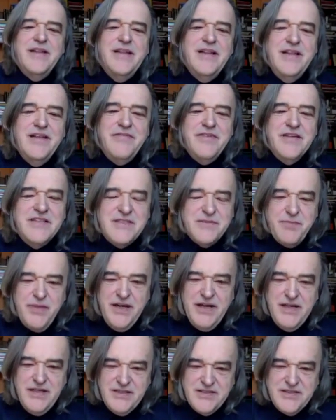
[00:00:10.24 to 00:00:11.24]
living
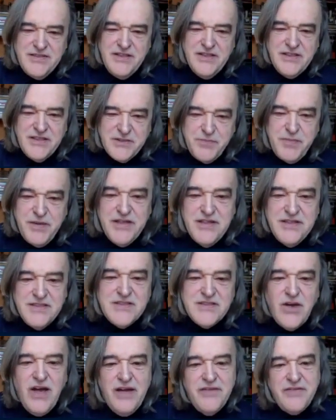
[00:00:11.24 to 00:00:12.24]
space, to
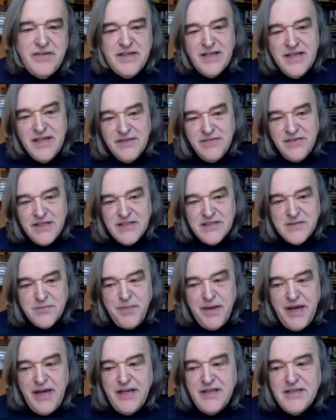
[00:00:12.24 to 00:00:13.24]
experience, so having a living
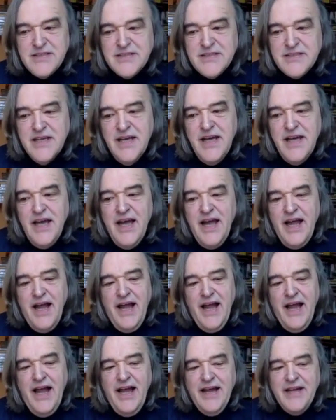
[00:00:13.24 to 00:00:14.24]
space
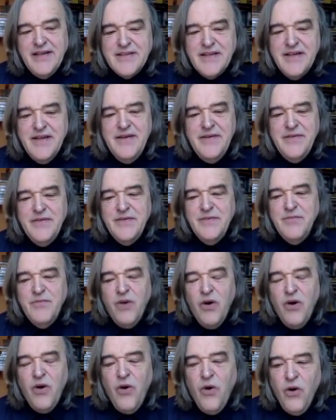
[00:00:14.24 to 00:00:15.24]
and
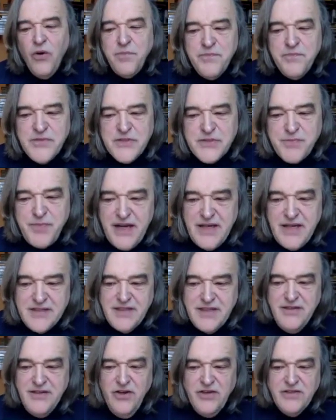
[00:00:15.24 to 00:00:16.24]
more open space
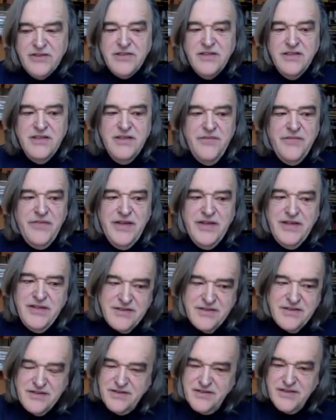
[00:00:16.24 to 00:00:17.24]
and not a
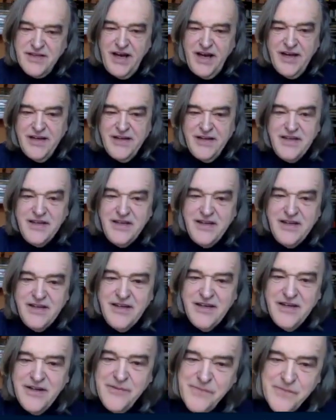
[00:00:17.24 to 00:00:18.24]
tiny
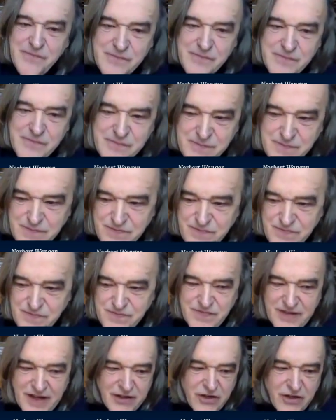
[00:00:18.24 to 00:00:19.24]

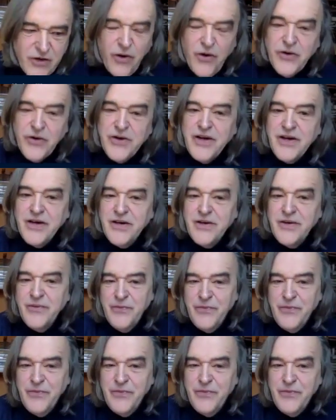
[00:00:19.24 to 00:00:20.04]
corner,